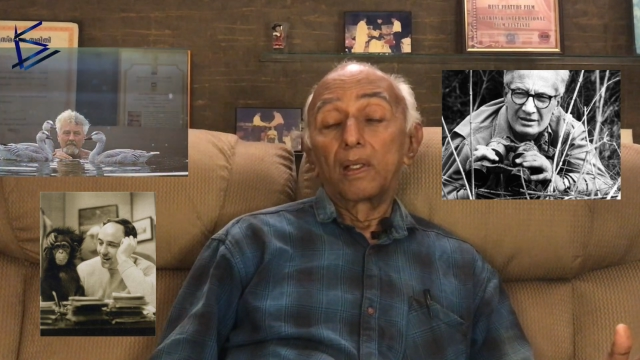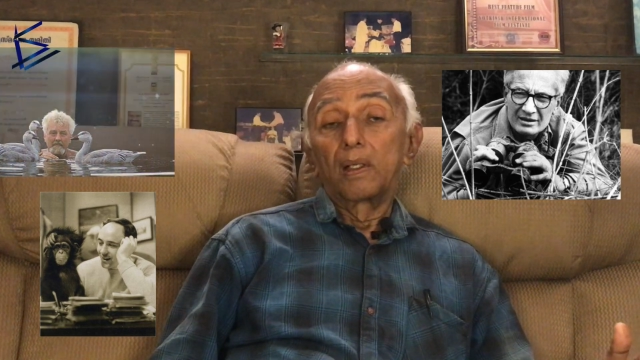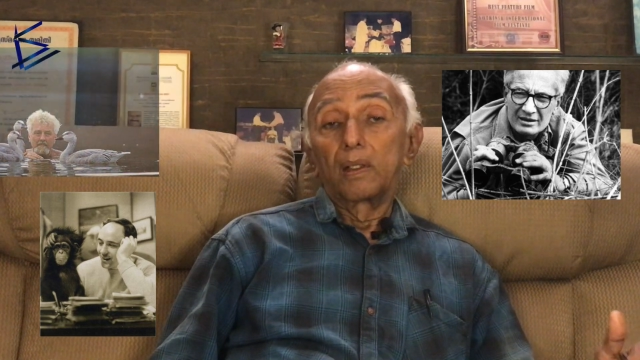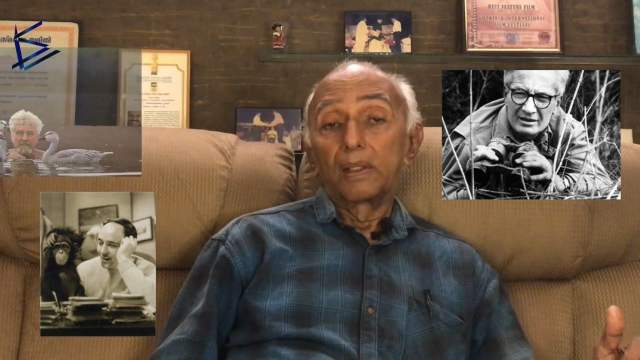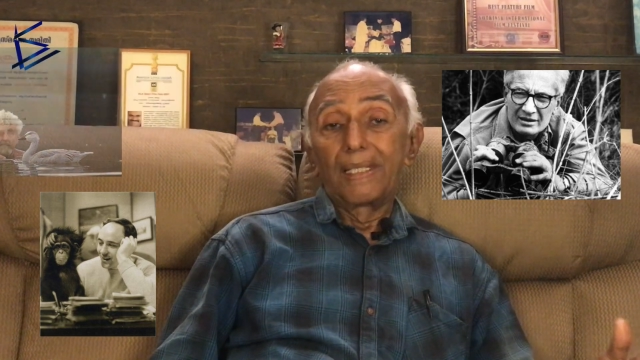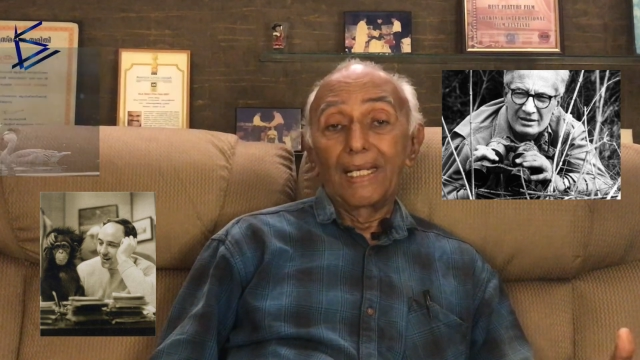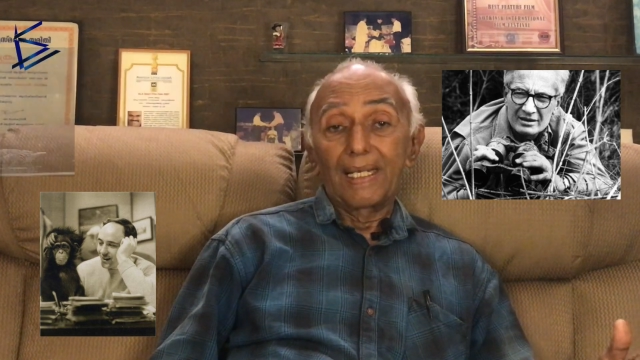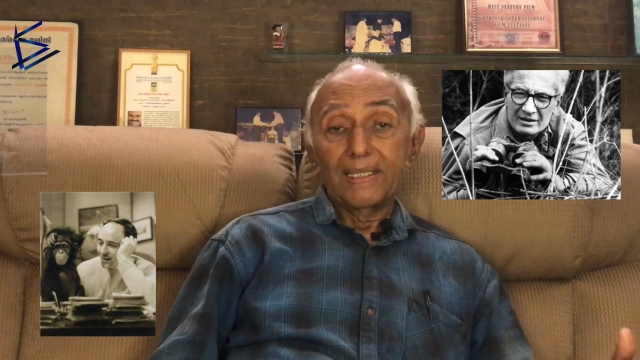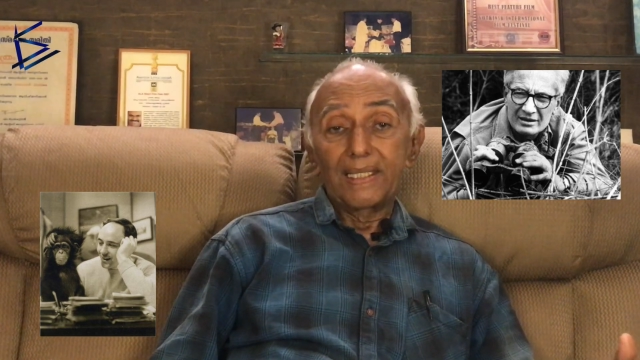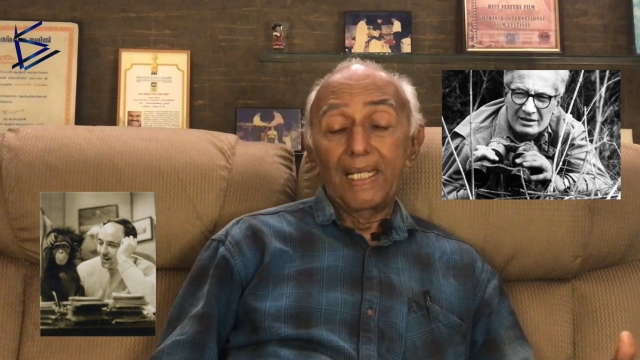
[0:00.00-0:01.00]
the
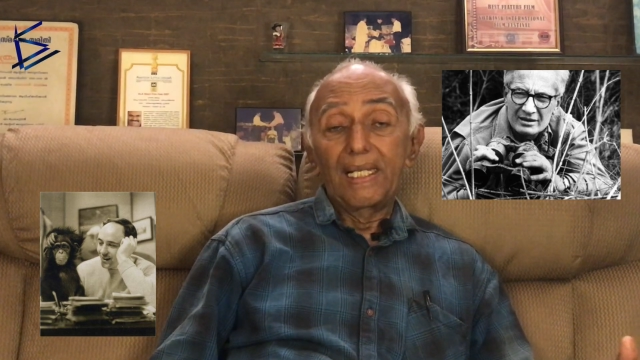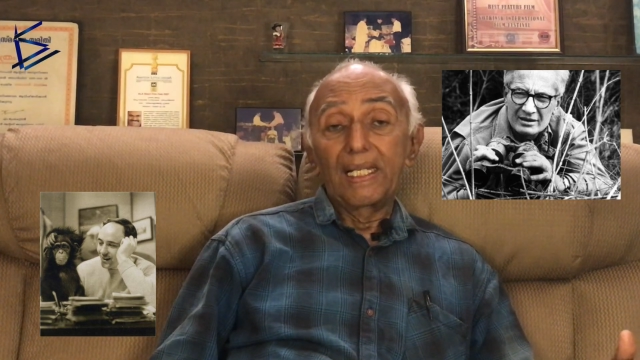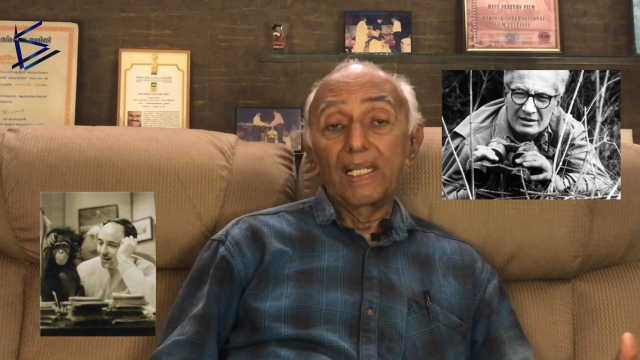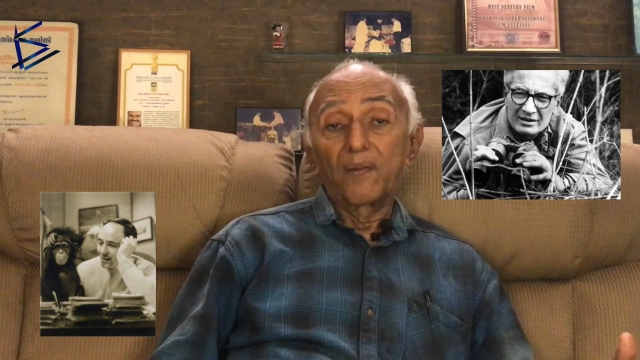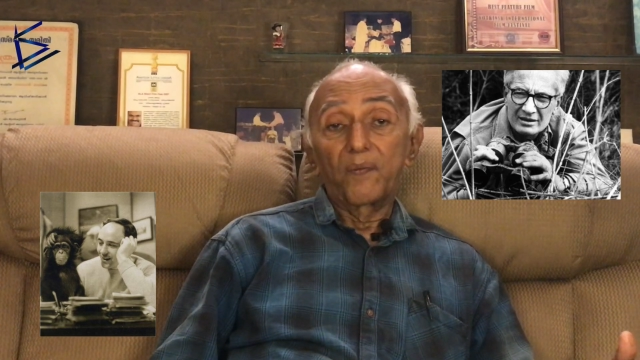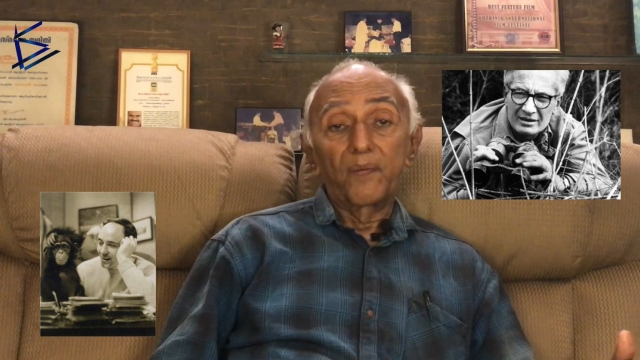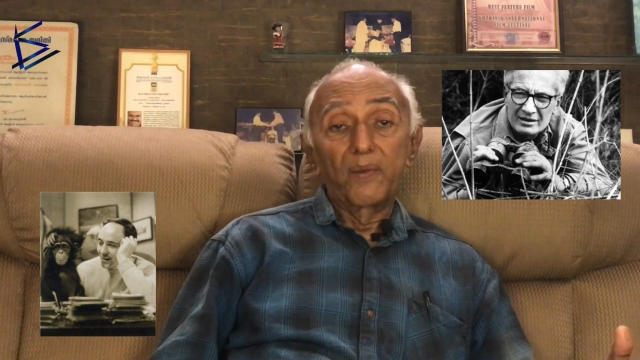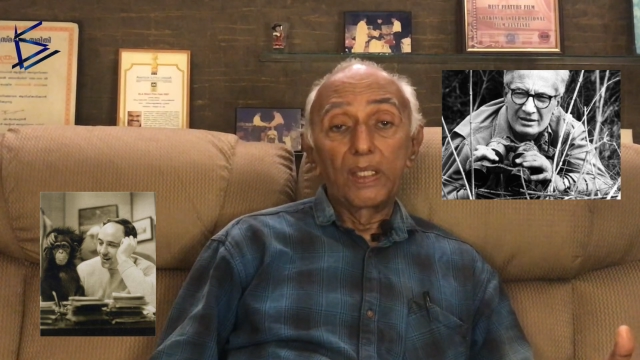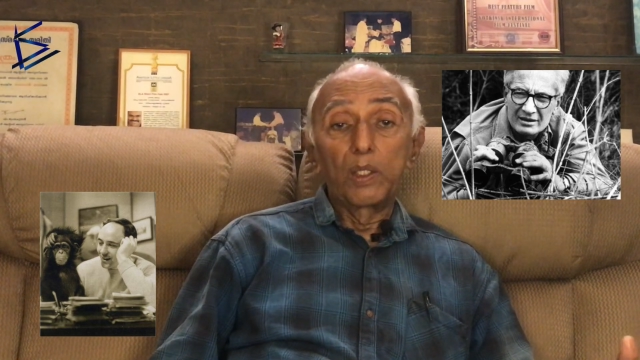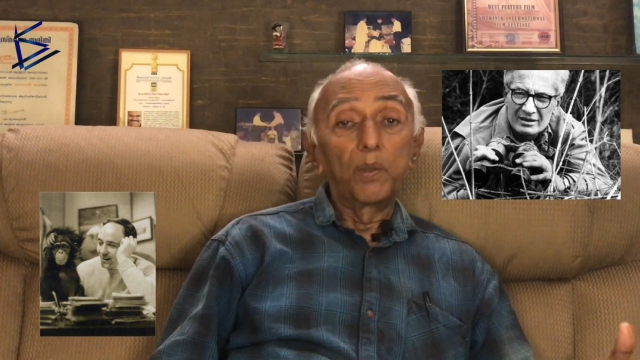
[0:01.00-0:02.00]
understanding of
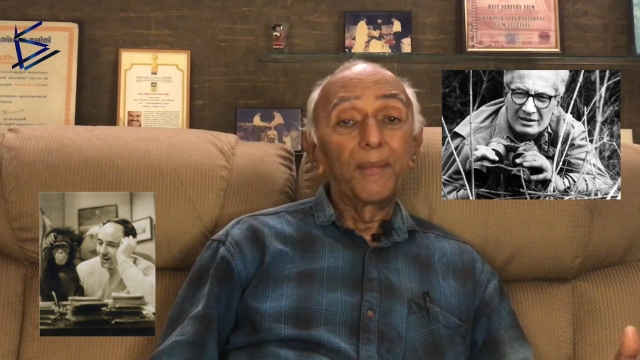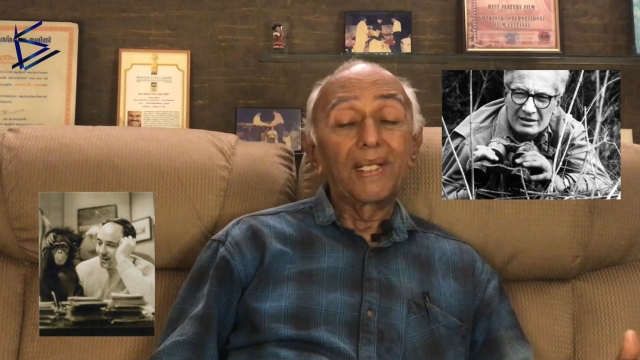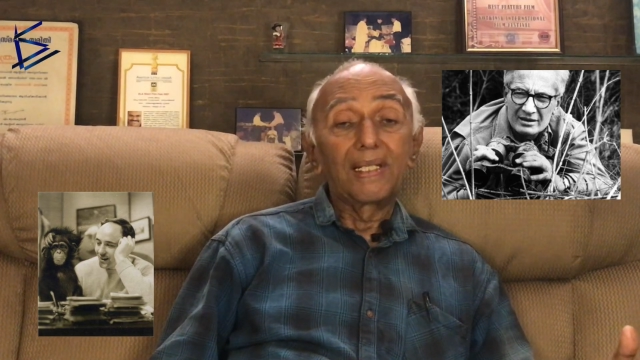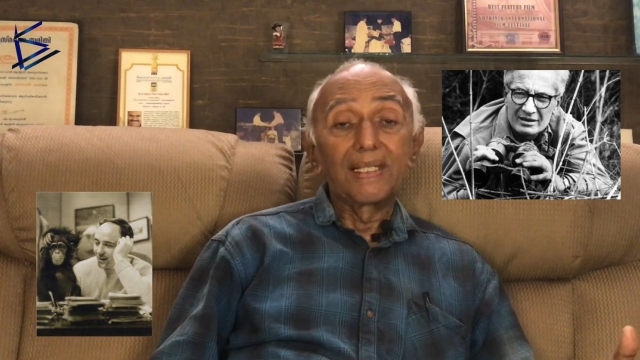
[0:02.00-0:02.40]
human